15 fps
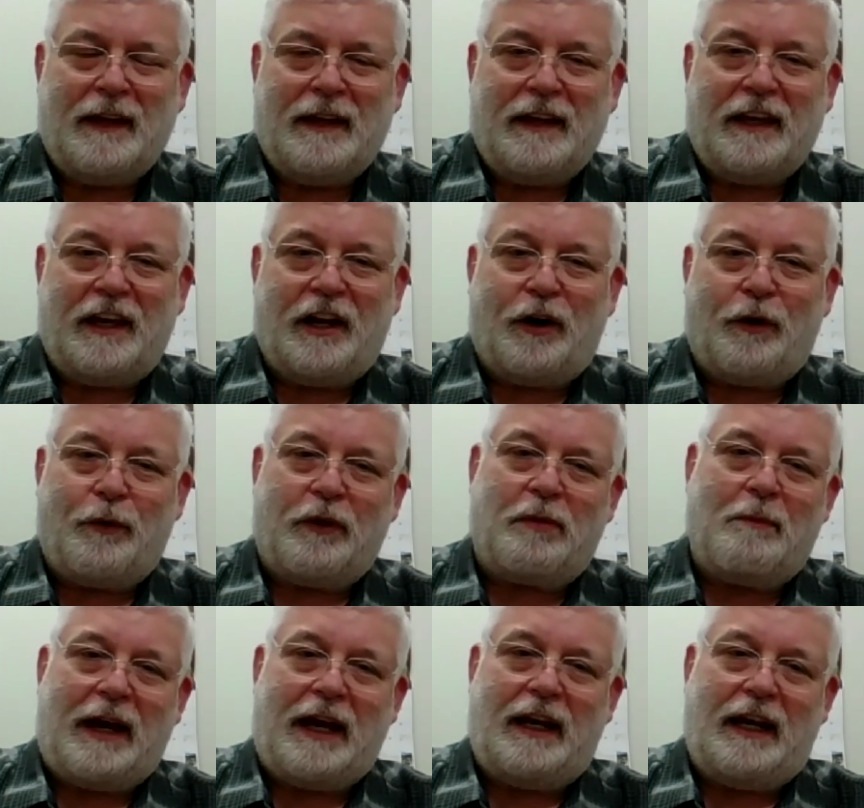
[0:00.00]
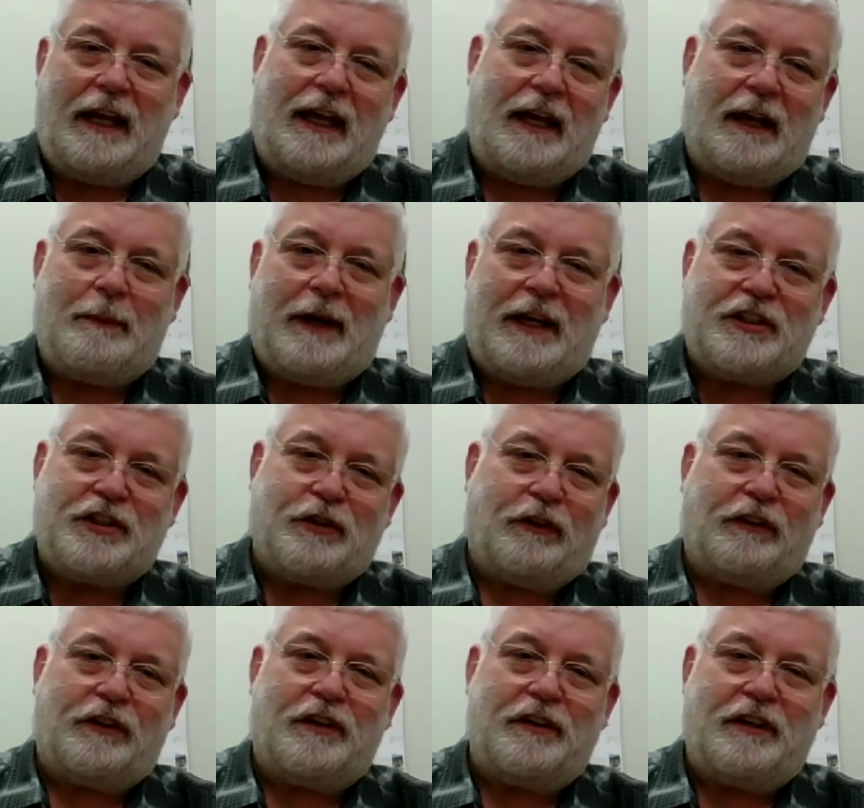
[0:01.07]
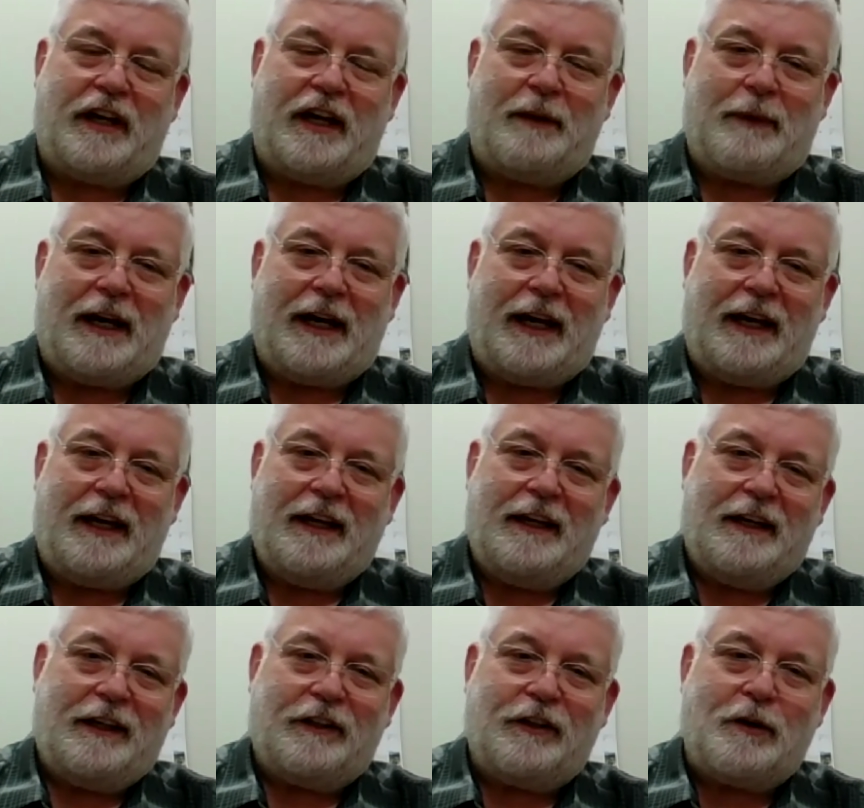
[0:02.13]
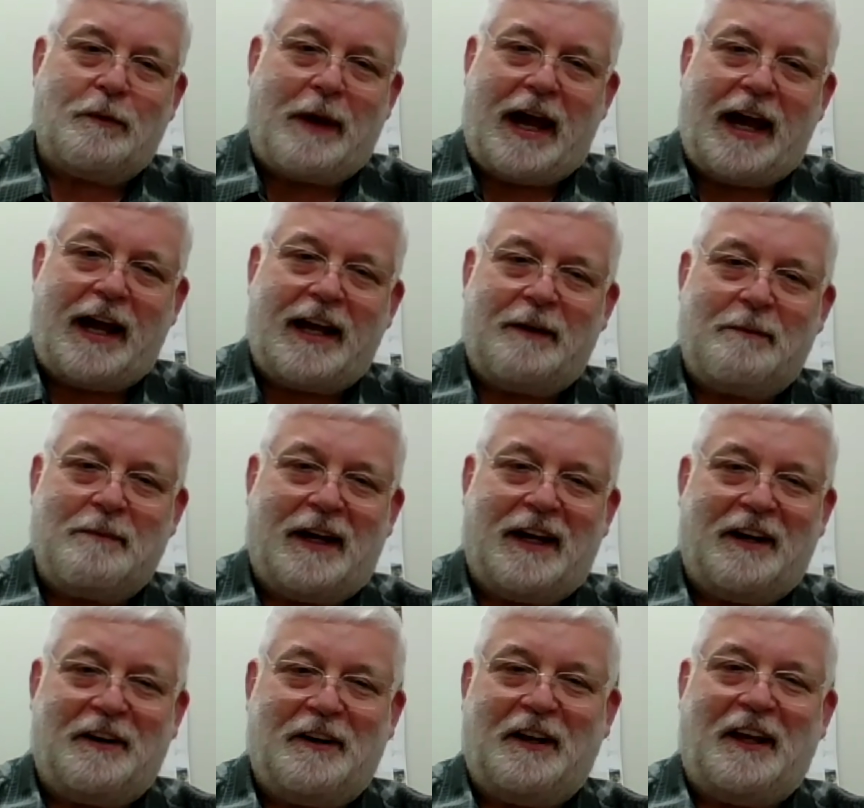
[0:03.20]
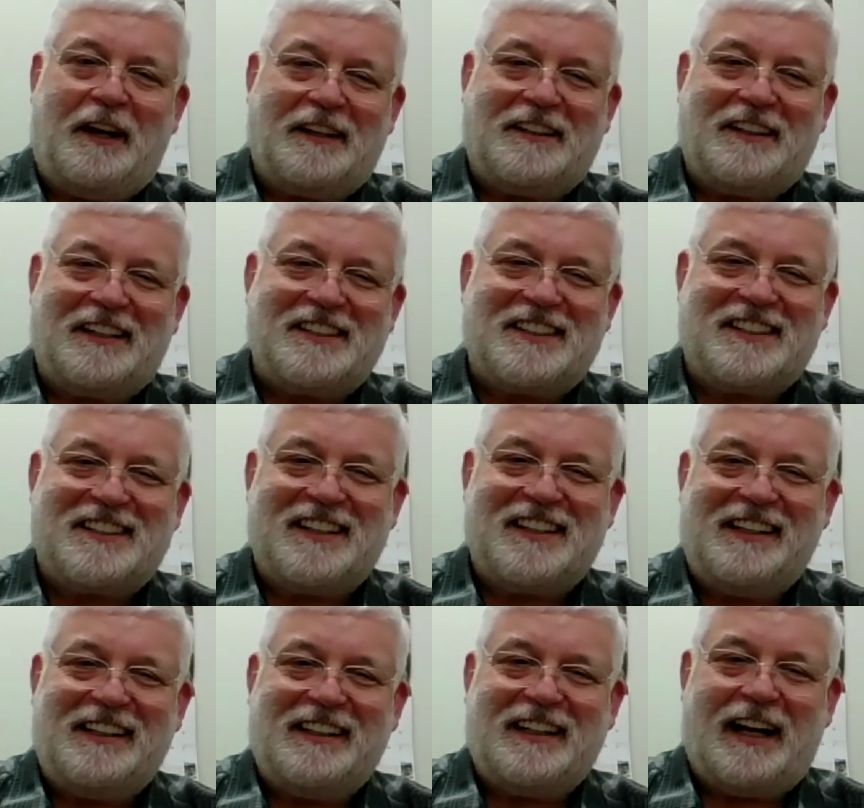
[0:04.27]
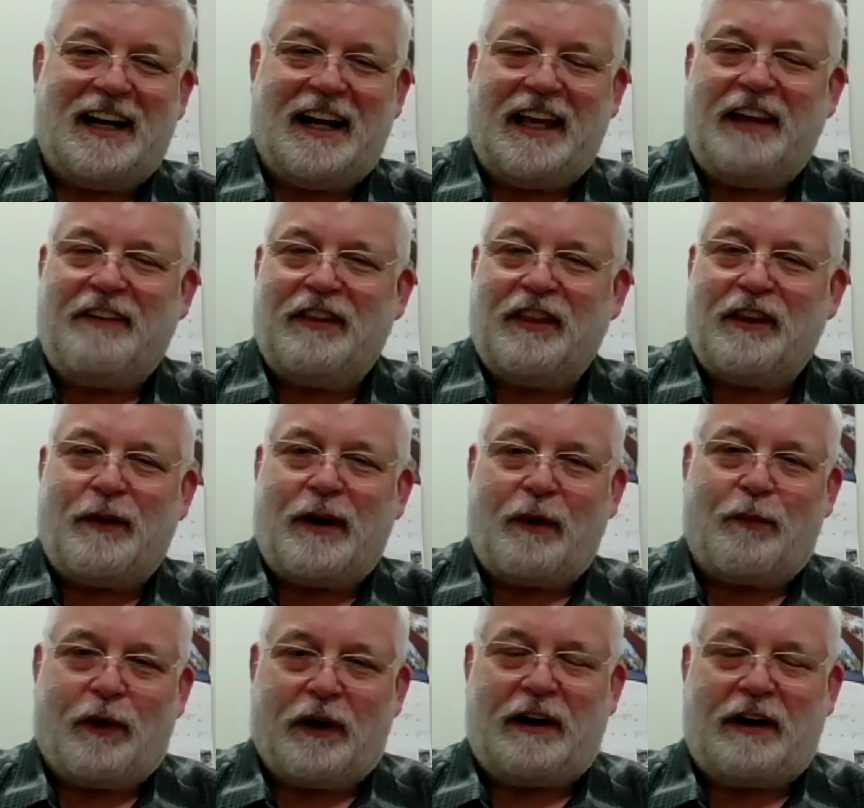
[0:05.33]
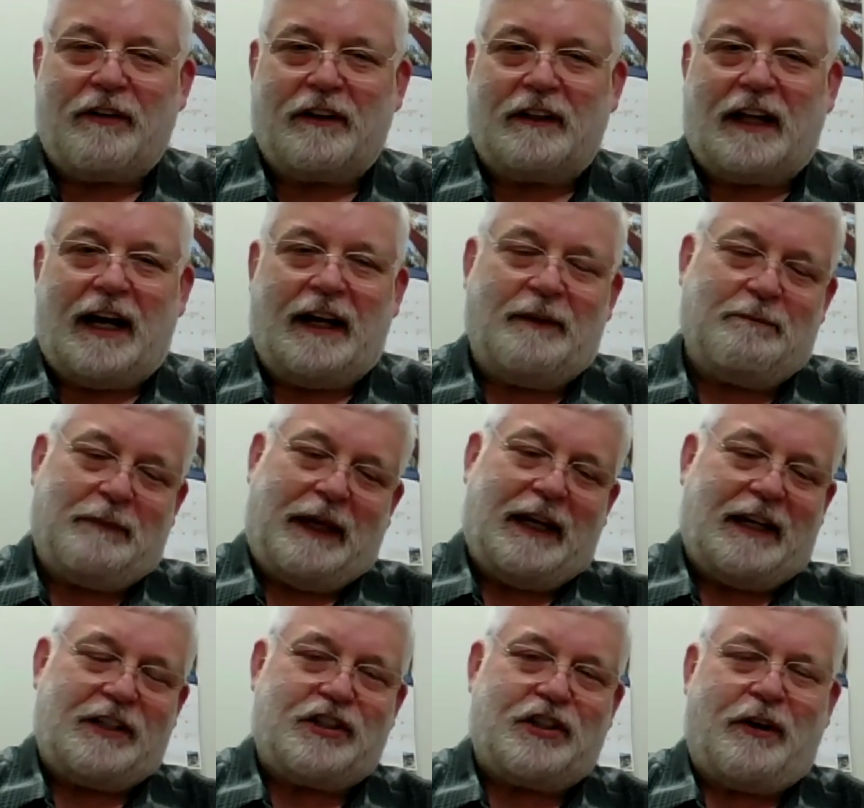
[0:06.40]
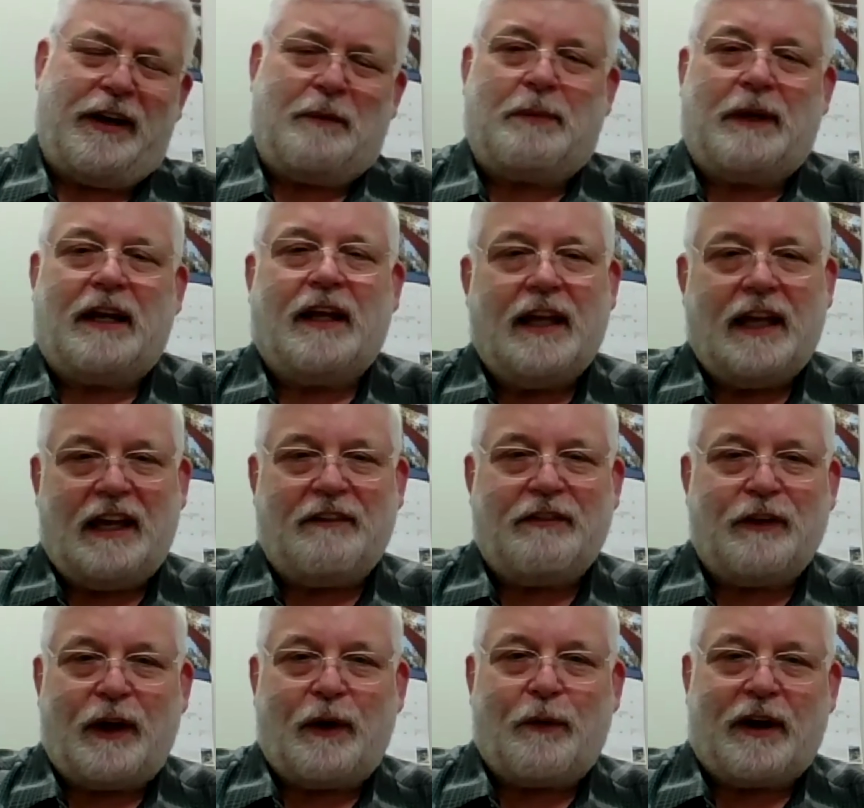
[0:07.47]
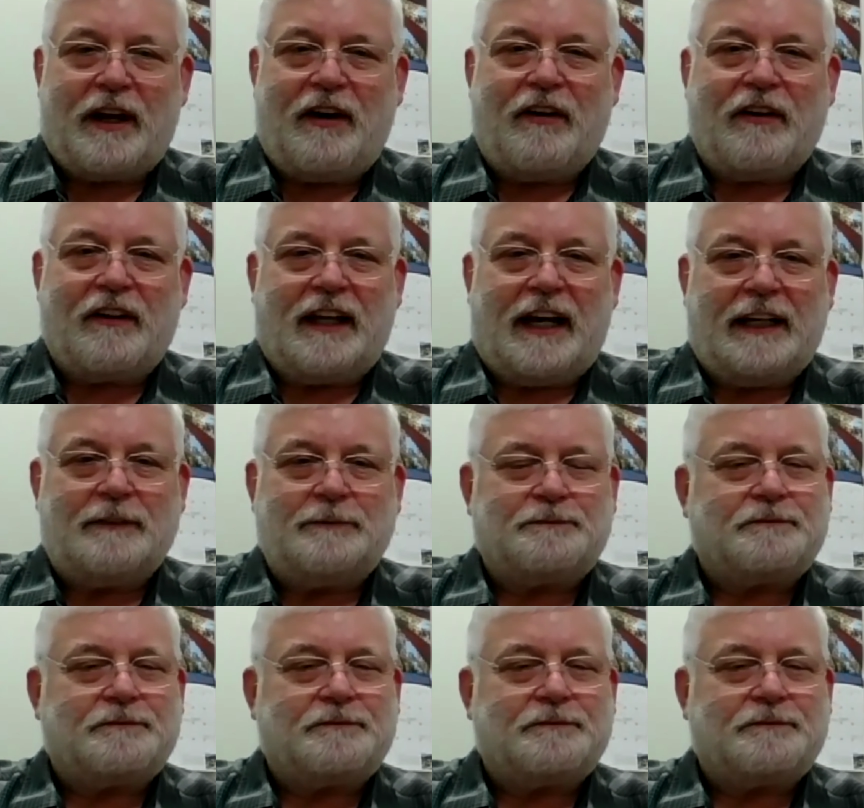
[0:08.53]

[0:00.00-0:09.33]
With my knee and my shoulder and my low back, my herniated discs, even though I work out a lot, may not show it, but even though I work out a lot,